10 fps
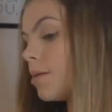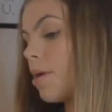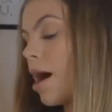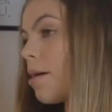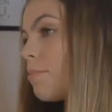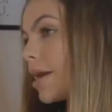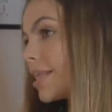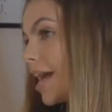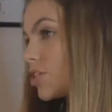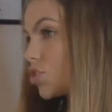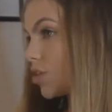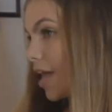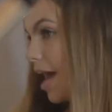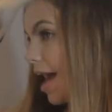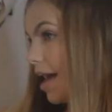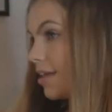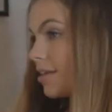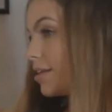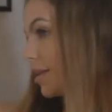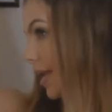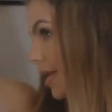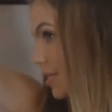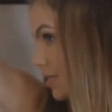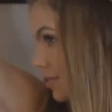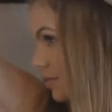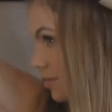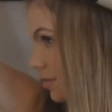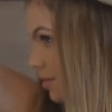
but my natural hair is